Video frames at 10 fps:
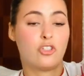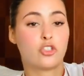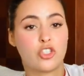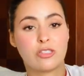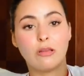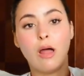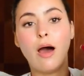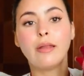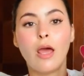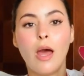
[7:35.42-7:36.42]
they're just a
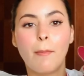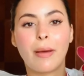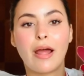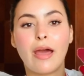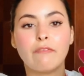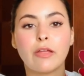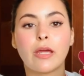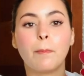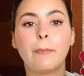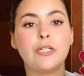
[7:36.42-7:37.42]
lot, but I have
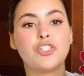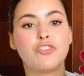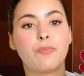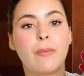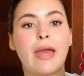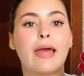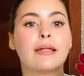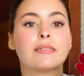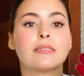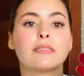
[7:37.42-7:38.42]
like a bunch of
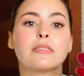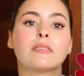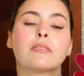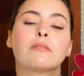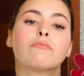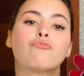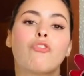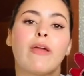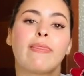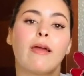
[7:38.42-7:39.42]
pens
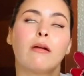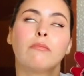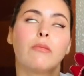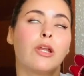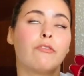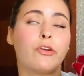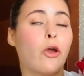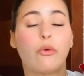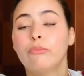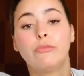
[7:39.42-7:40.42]
right there. You never
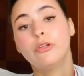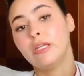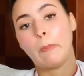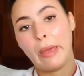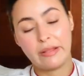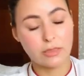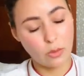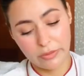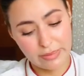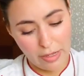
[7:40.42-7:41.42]
know, you need pens
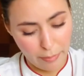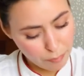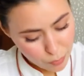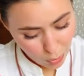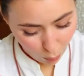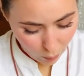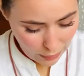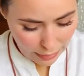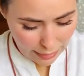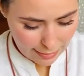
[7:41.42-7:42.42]
all the time. So
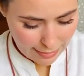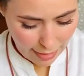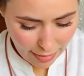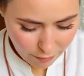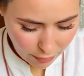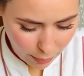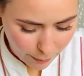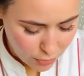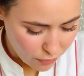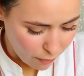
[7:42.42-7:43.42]
yeah, I have like a
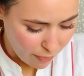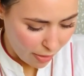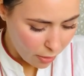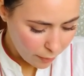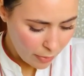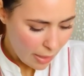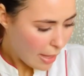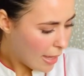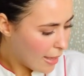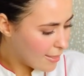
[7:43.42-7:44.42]
bunch of them there.
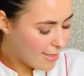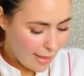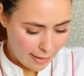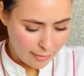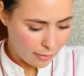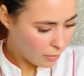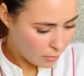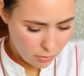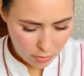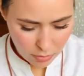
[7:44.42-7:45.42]
Then
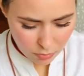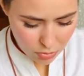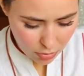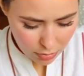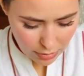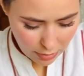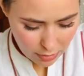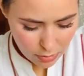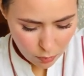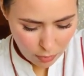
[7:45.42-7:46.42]
I'm just gonna take
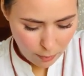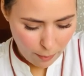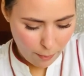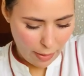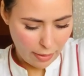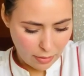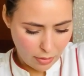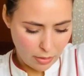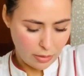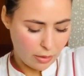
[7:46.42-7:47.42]
this one back
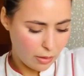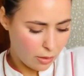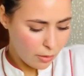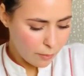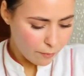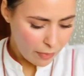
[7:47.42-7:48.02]
in here.